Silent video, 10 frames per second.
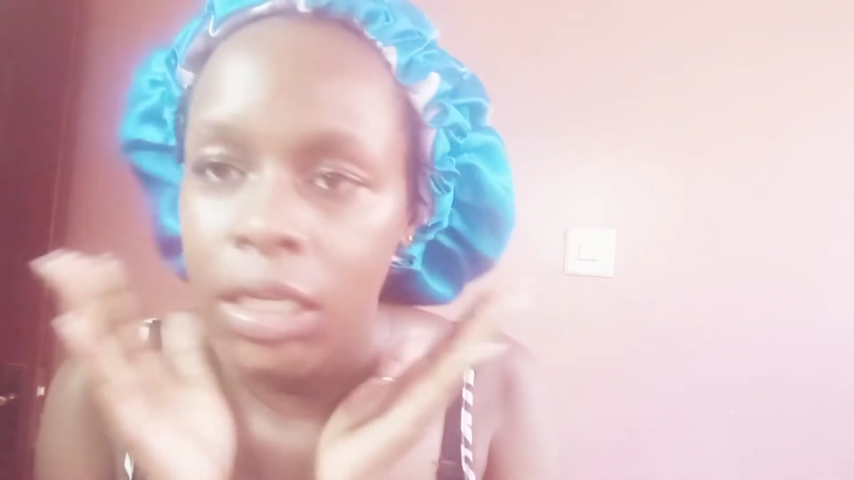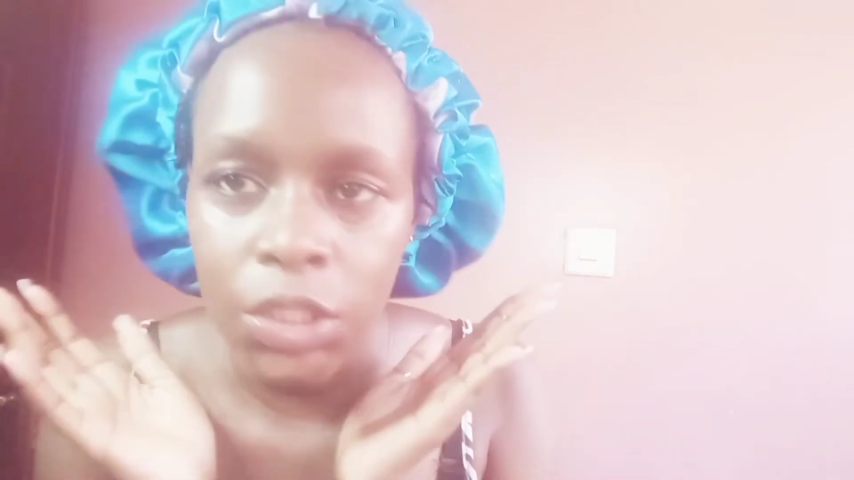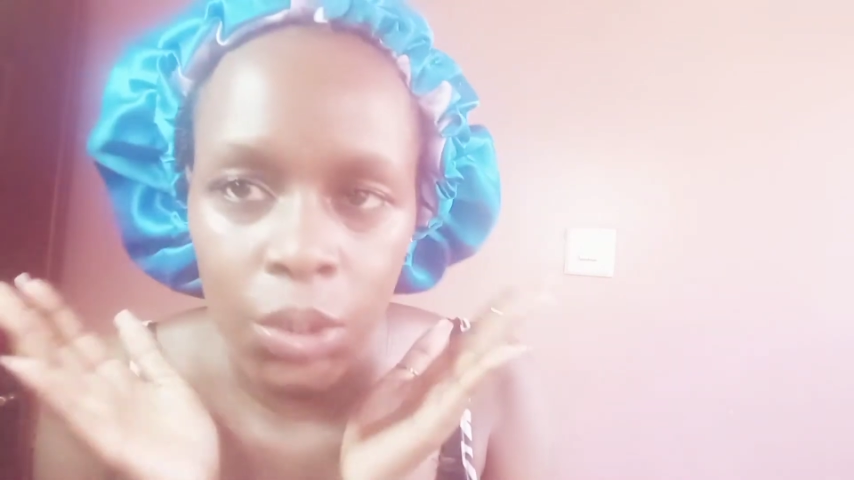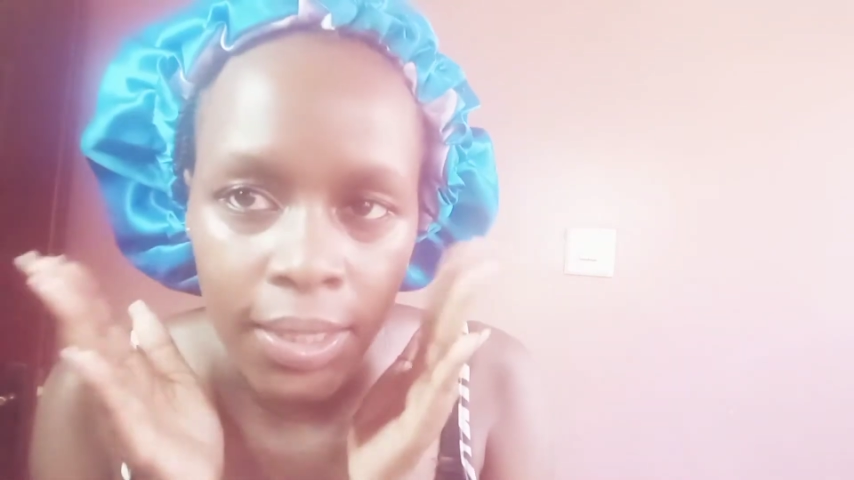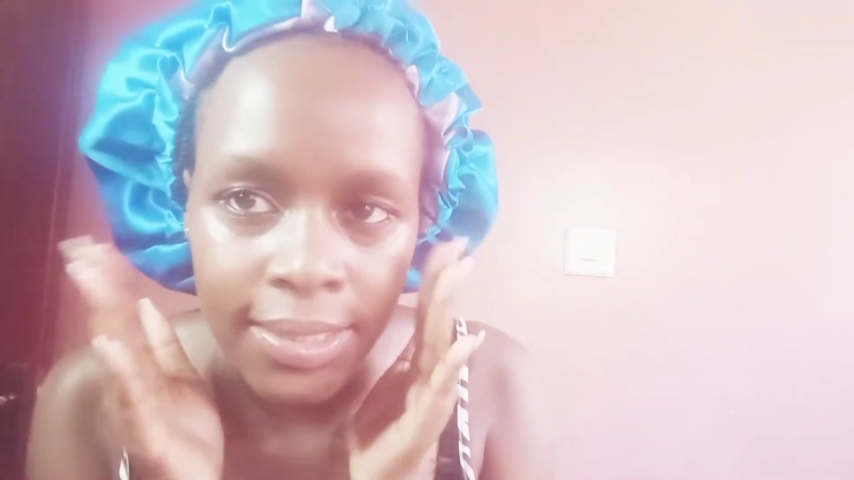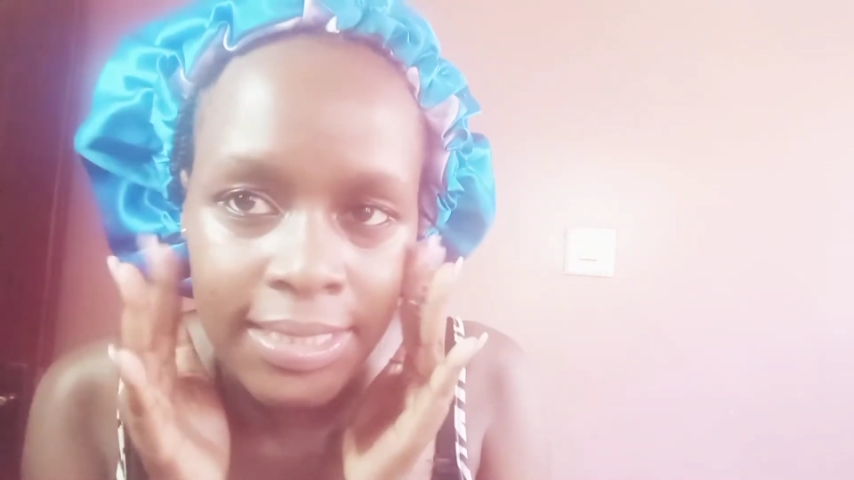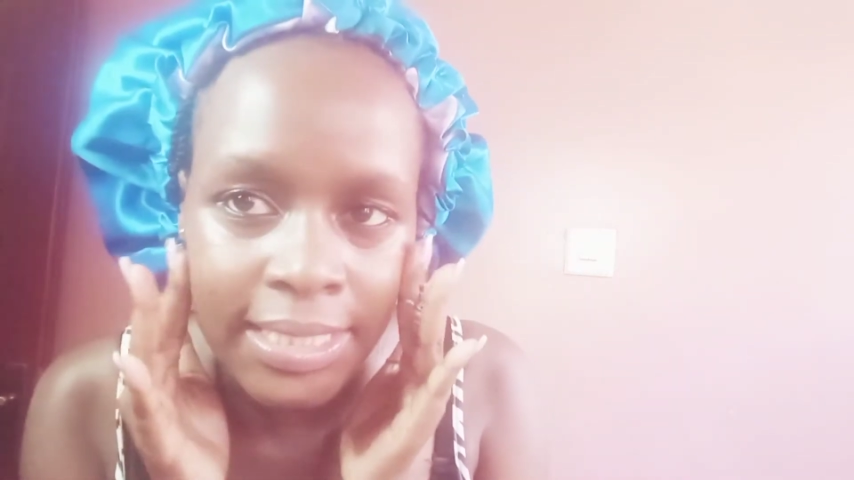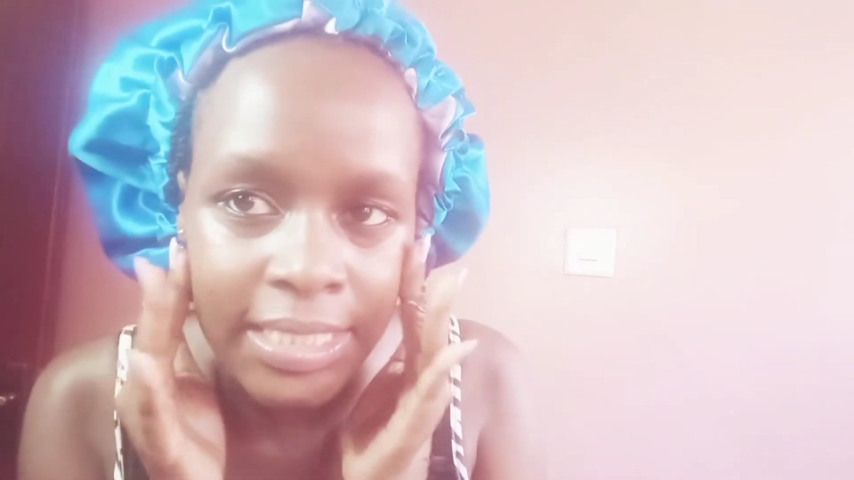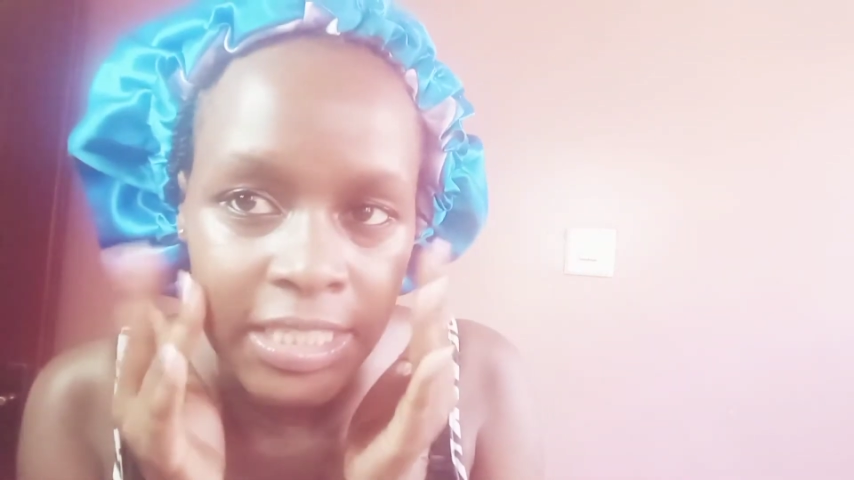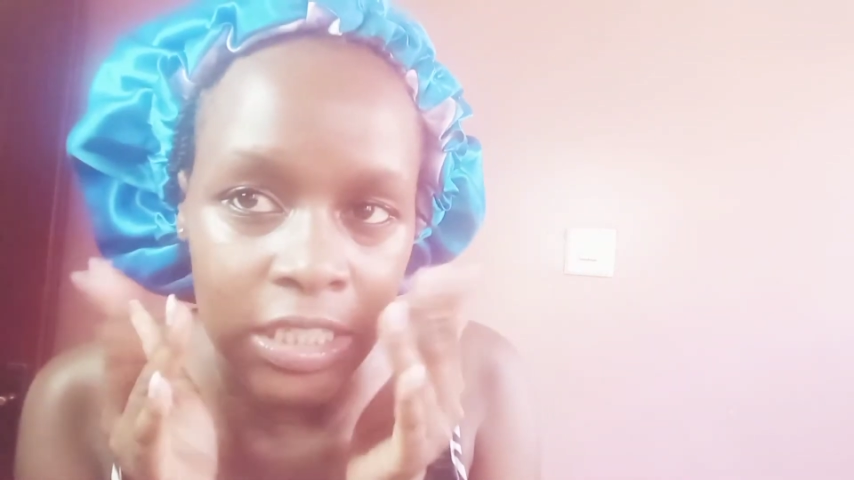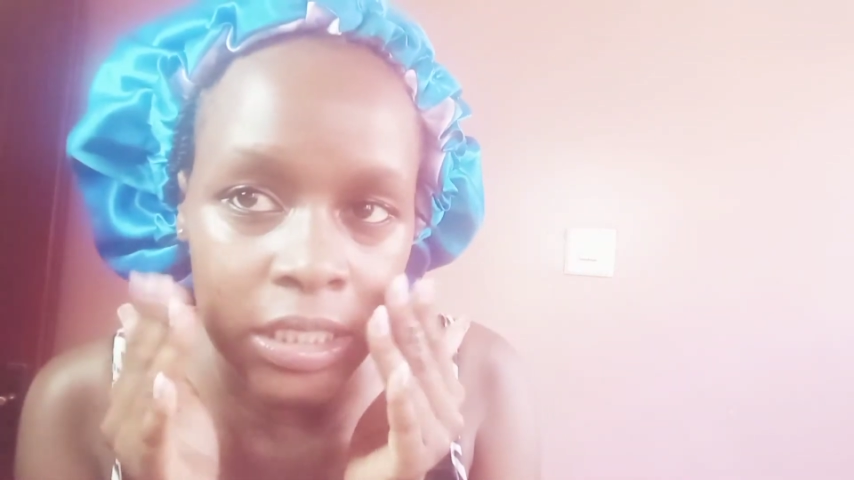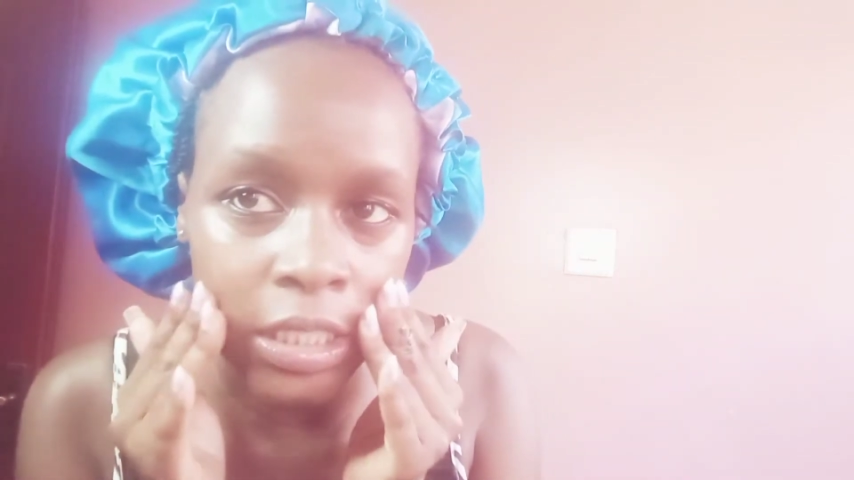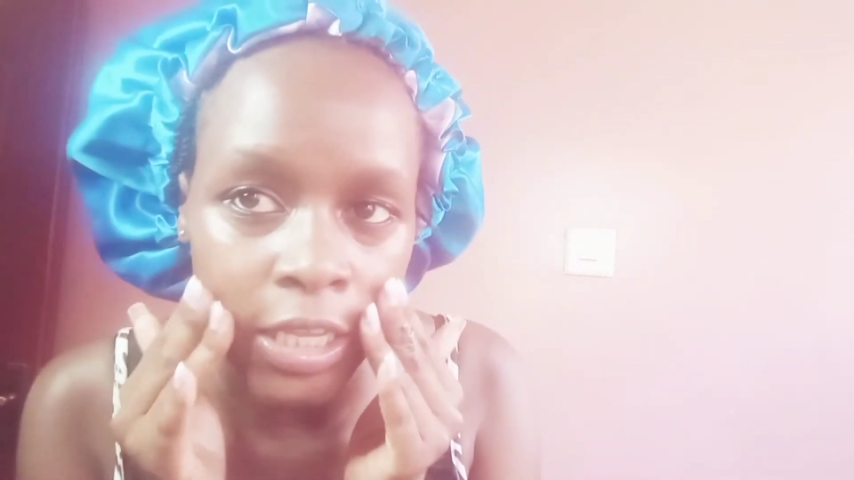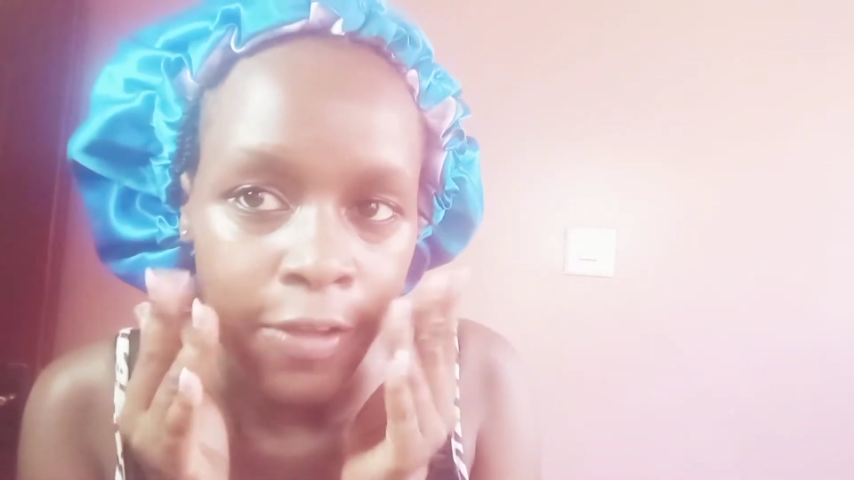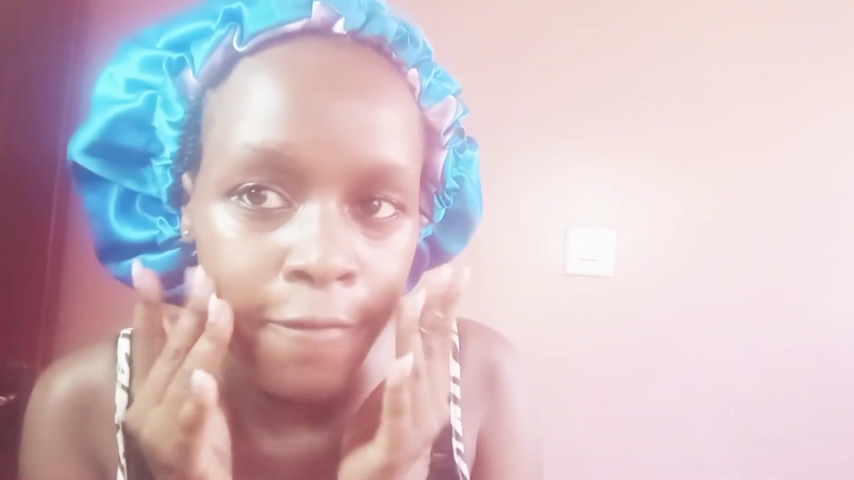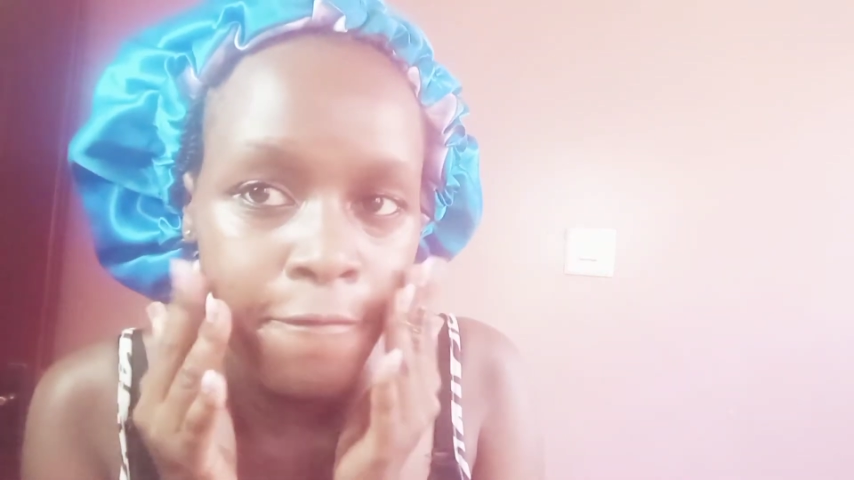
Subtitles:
As you can see, it's just